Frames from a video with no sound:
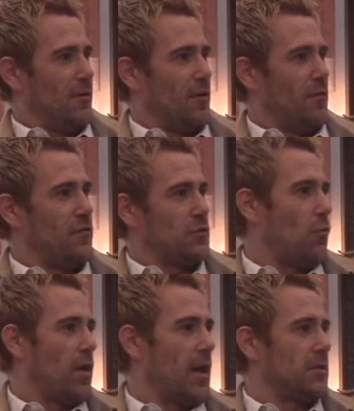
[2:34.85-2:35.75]
You know, if it's a
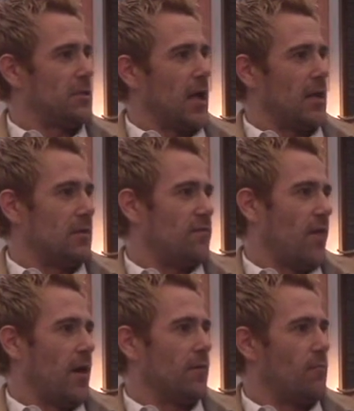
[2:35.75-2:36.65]
one night stand, he's
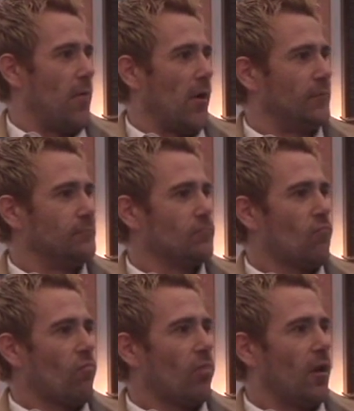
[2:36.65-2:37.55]
fine. But,
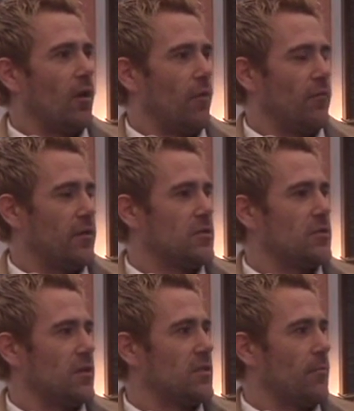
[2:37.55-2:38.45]
you know, if it's
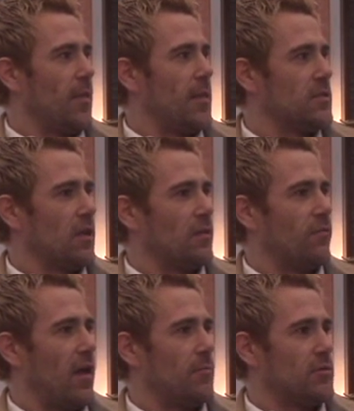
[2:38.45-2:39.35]
something that's going to
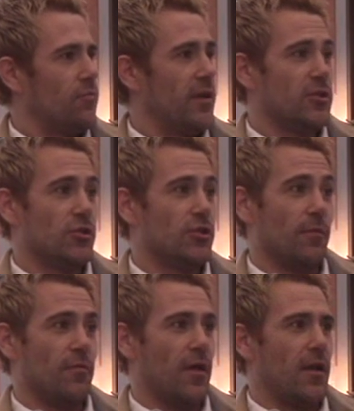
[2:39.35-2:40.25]
develop as a
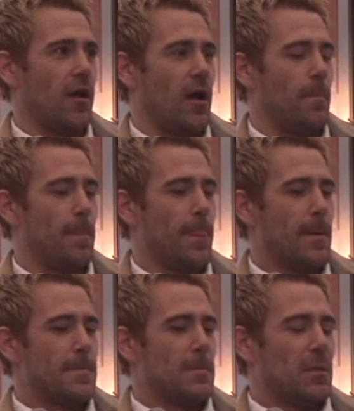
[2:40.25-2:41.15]
relationship,
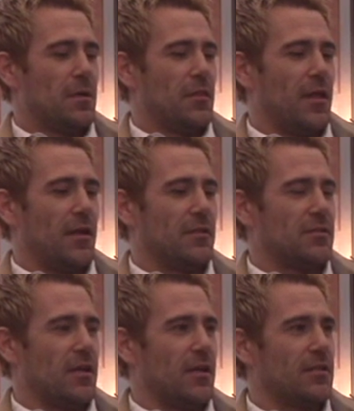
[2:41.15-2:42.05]
then it's
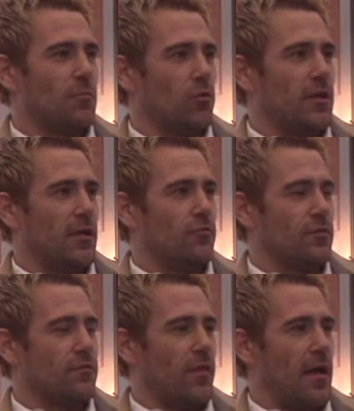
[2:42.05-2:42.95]
more
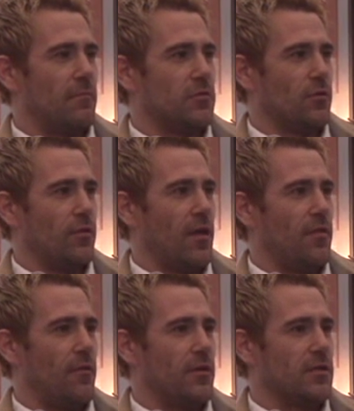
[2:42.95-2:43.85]
dangerous for them. So
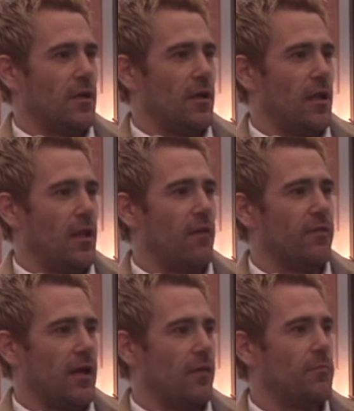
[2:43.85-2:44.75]
there is a lovely
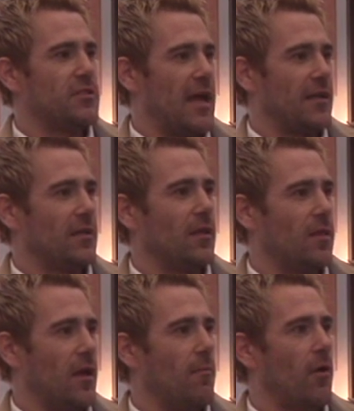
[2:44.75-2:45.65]
kind of protecting
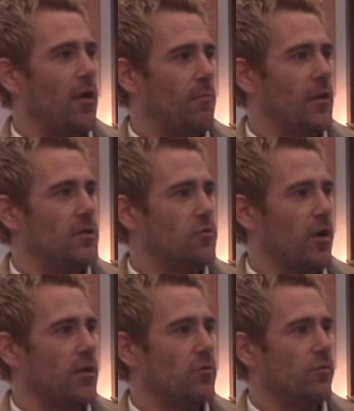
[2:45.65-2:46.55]
thing about him that he's
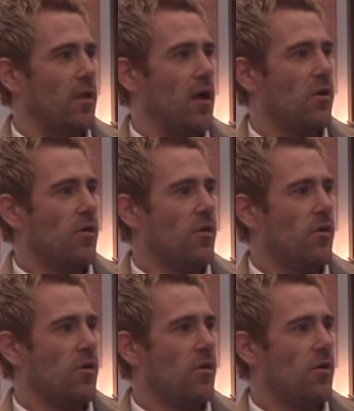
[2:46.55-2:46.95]
trying to do that.